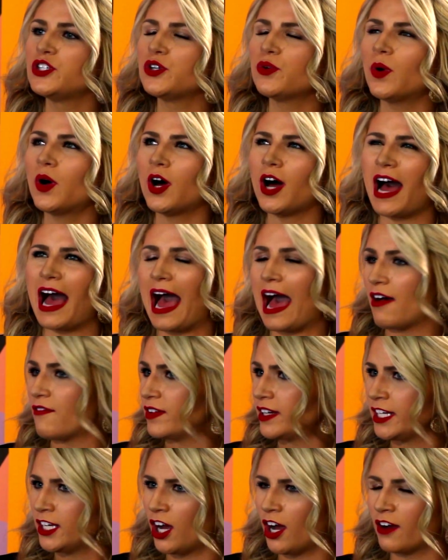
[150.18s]
do you all have
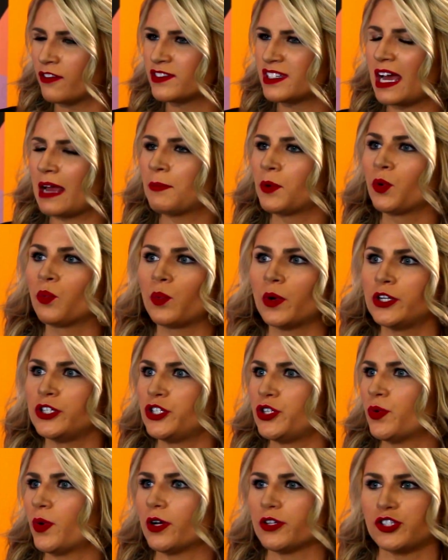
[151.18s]
any off time, or when
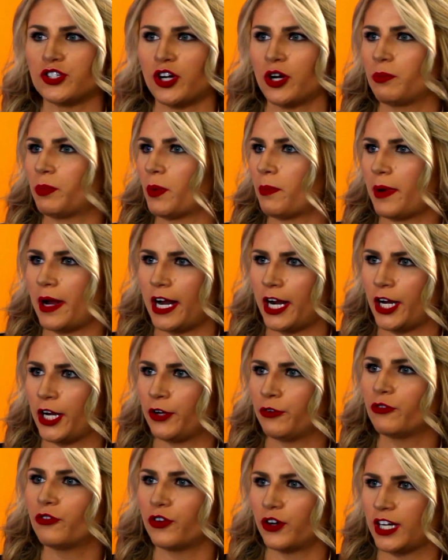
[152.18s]
do you all start
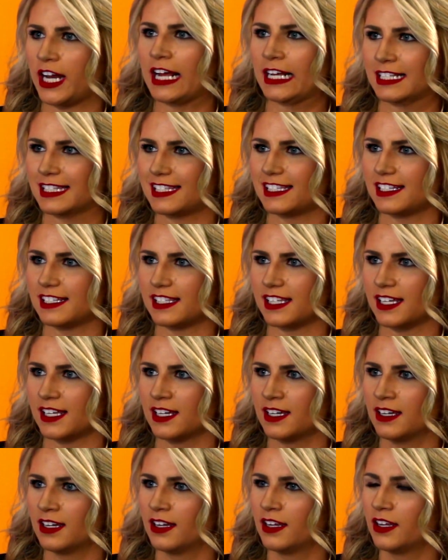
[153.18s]
preparing for next season?